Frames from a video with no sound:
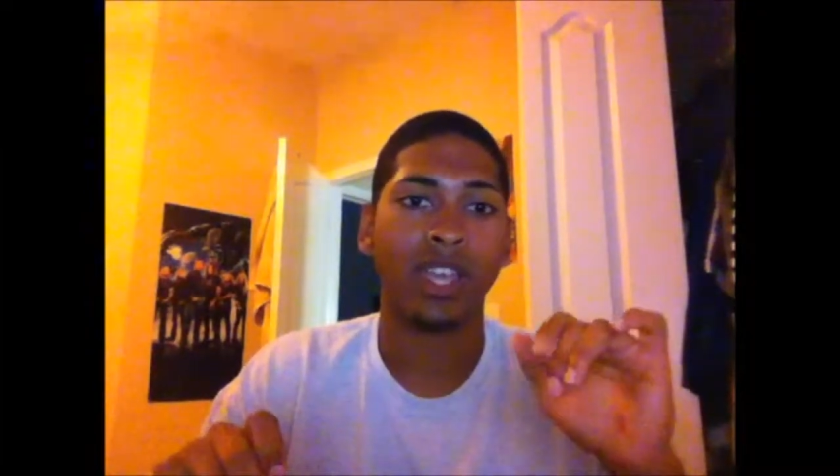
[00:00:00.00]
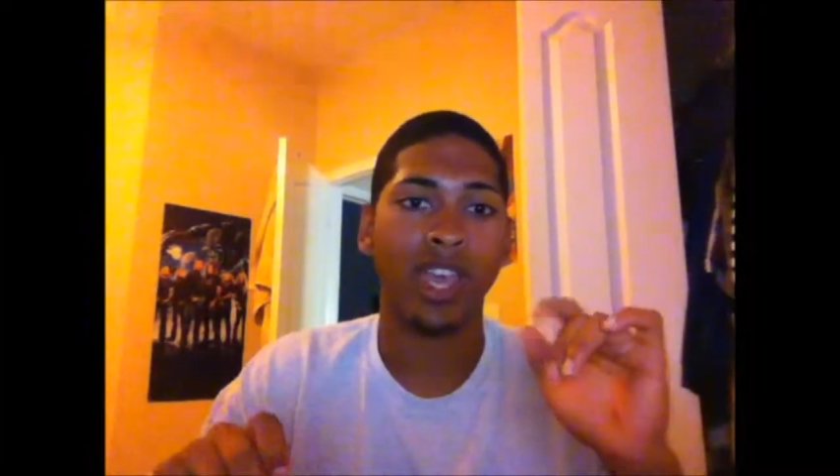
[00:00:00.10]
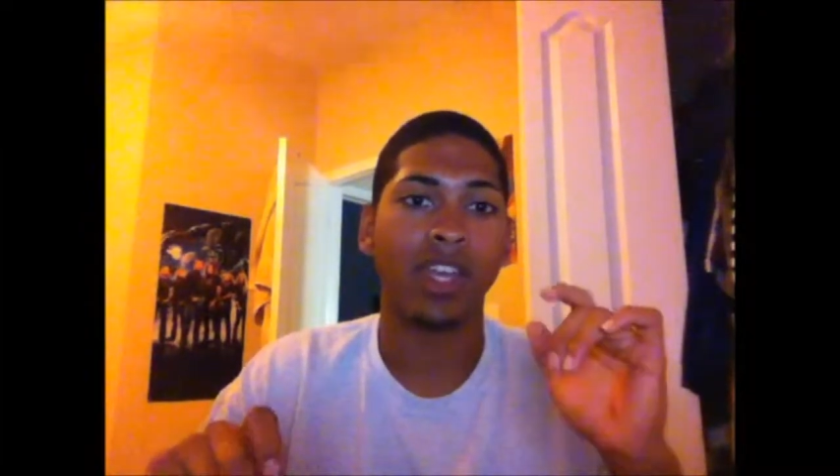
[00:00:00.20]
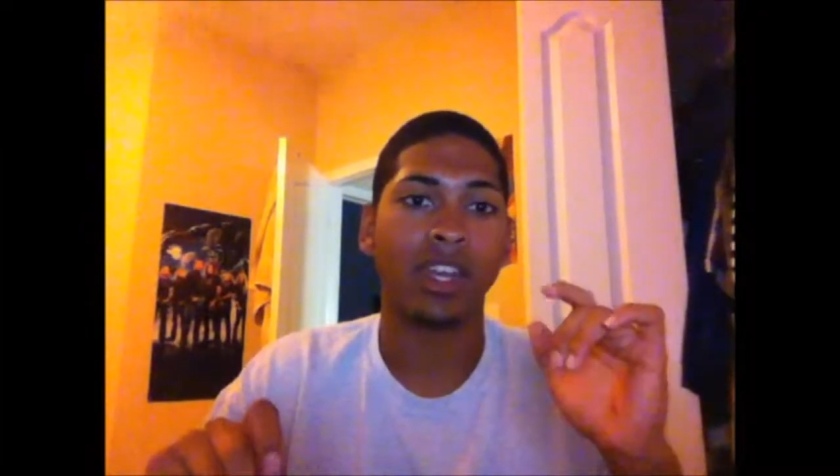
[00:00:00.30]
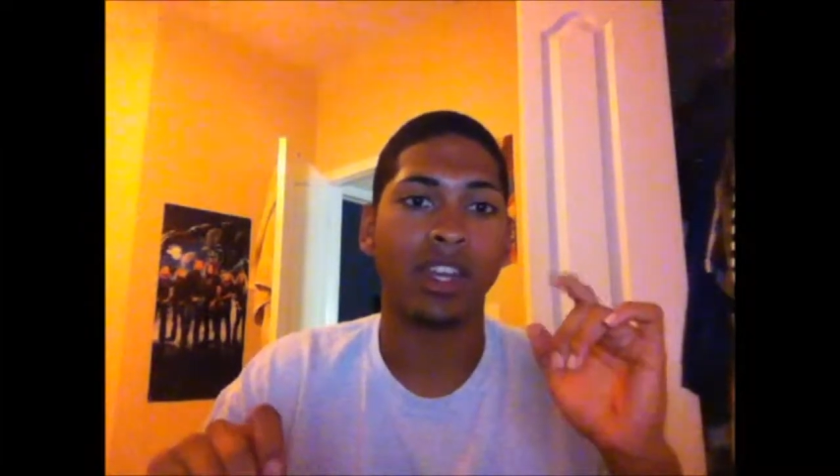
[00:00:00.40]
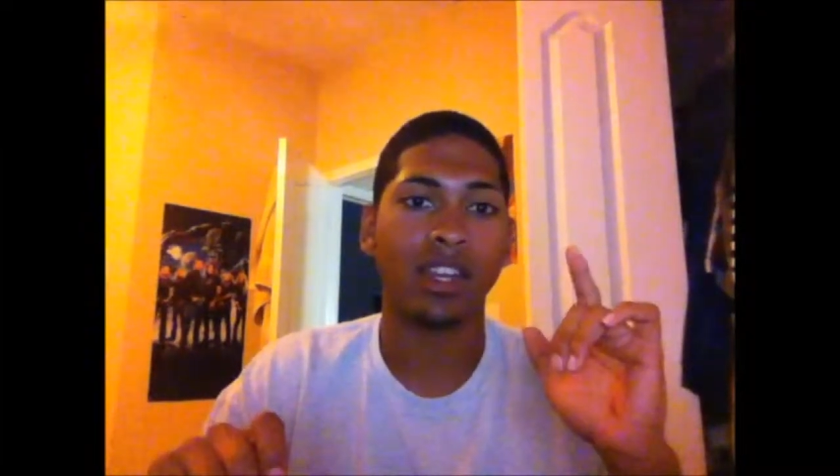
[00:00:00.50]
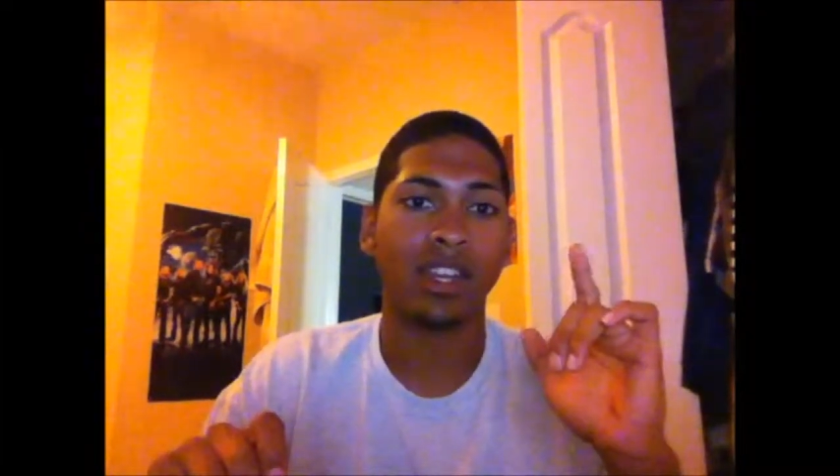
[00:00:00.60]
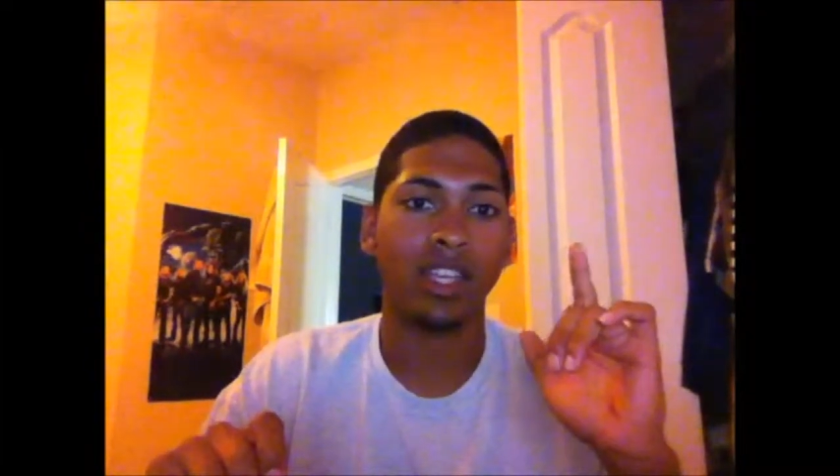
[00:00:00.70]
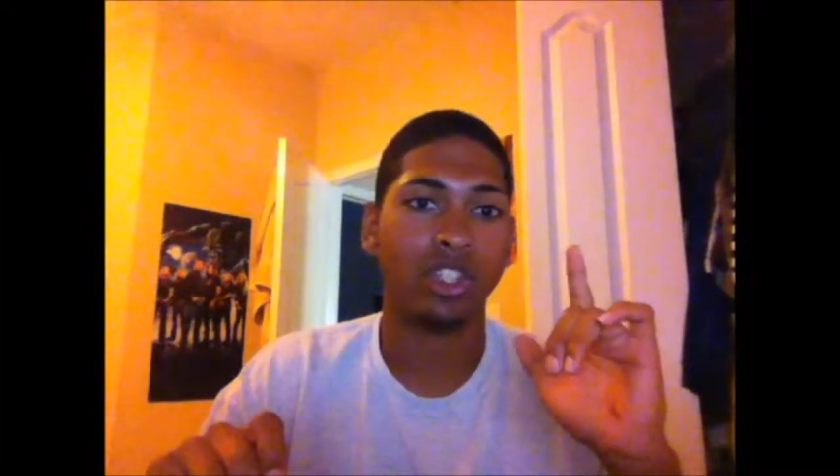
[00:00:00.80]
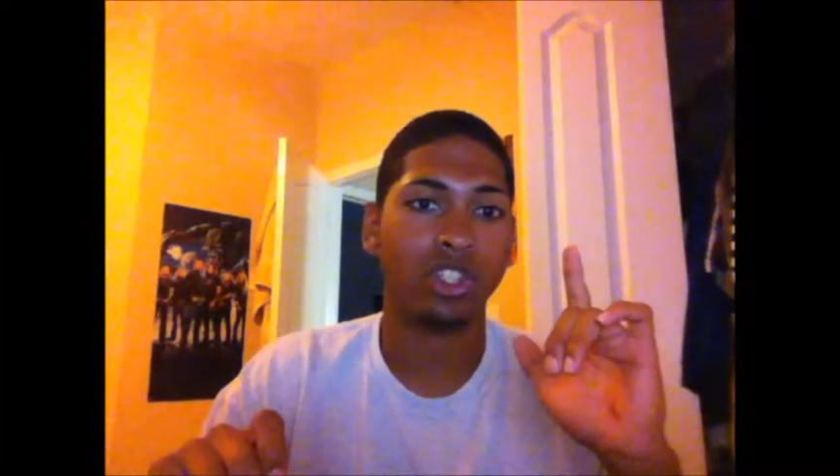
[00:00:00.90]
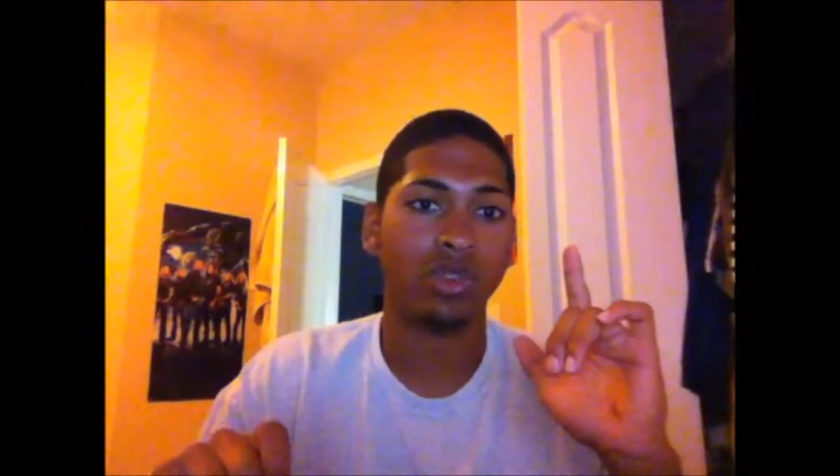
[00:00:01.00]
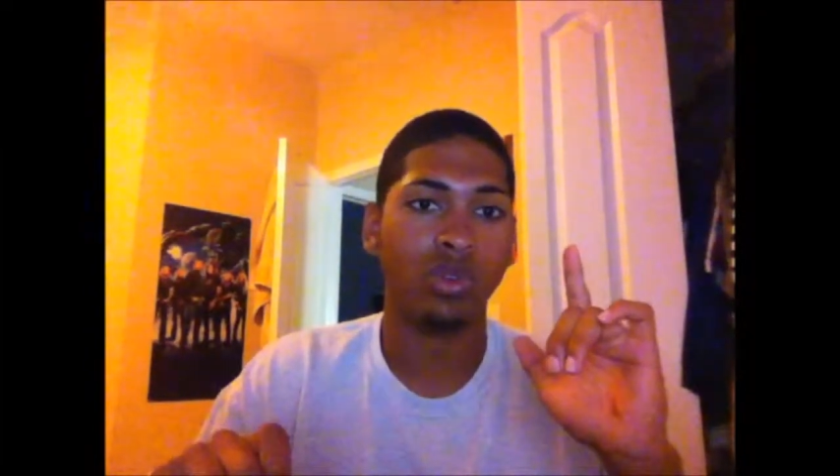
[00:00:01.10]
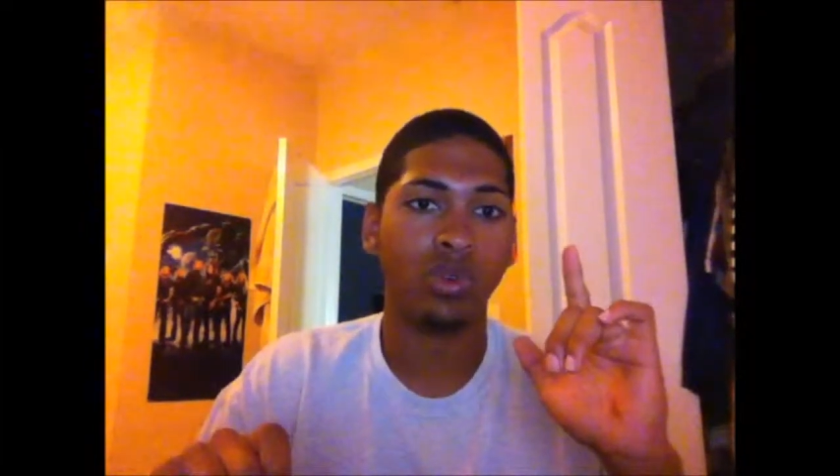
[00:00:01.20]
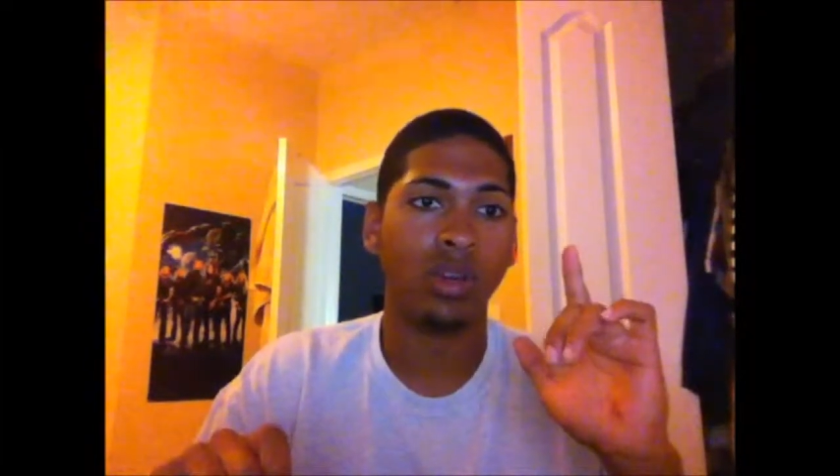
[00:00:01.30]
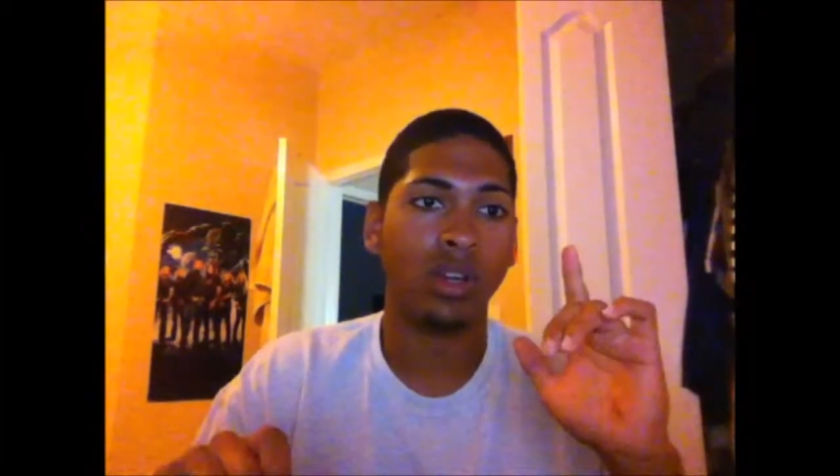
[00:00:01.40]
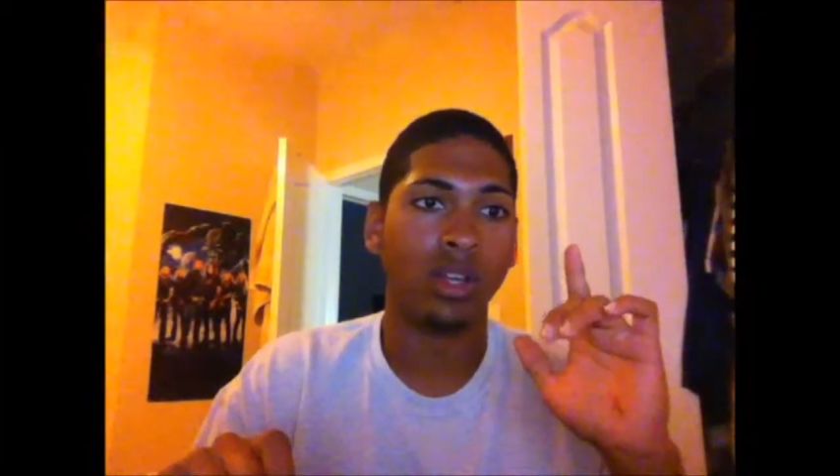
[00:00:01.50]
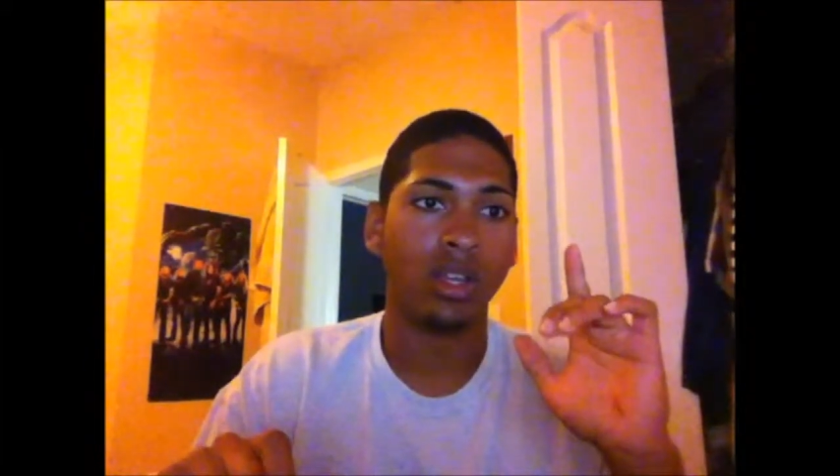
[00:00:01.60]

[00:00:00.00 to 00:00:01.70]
Get issue